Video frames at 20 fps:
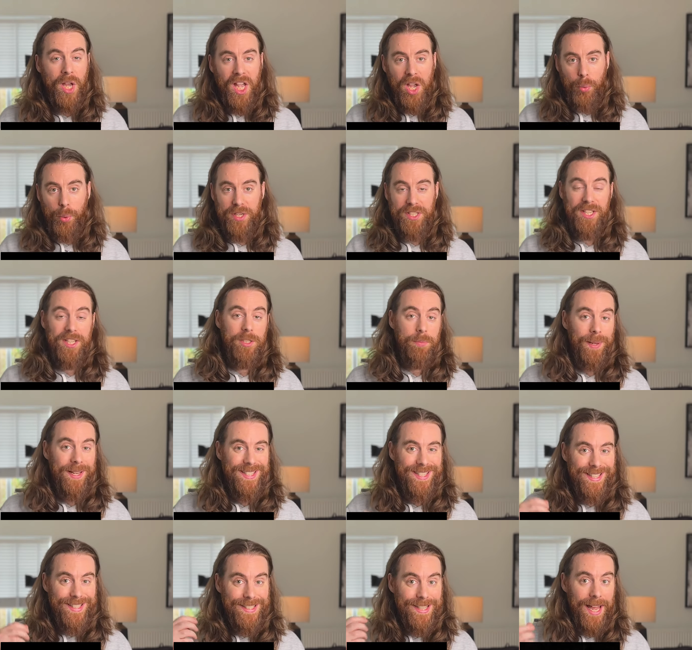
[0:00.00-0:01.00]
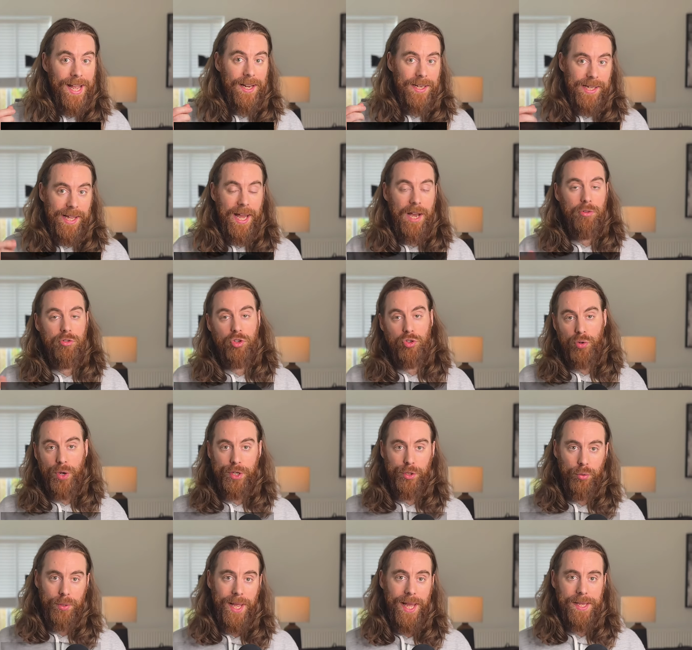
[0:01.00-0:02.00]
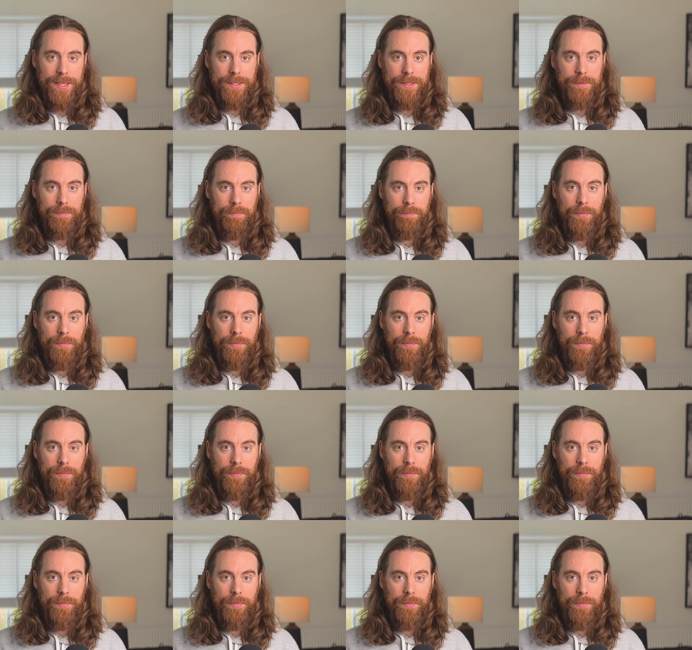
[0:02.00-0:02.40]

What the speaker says: which explains exactly how to train your cats.